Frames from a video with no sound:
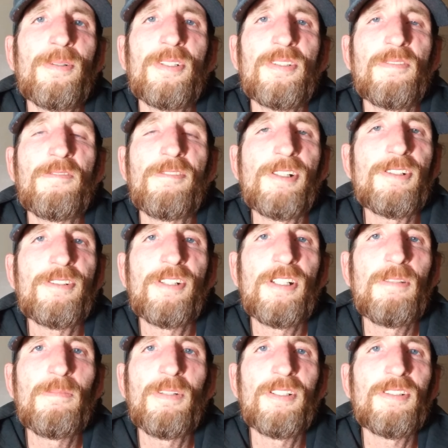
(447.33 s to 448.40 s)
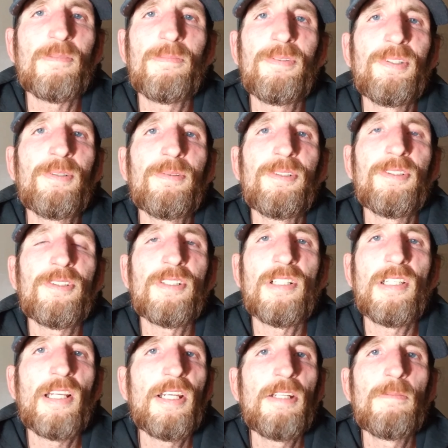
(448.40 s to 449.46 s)
That's a frustrating place to be, where you just
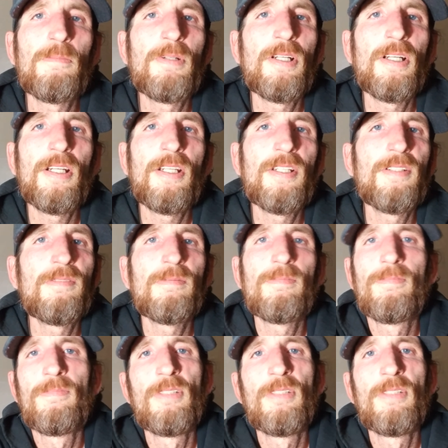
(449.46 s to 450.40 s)
lay in bed and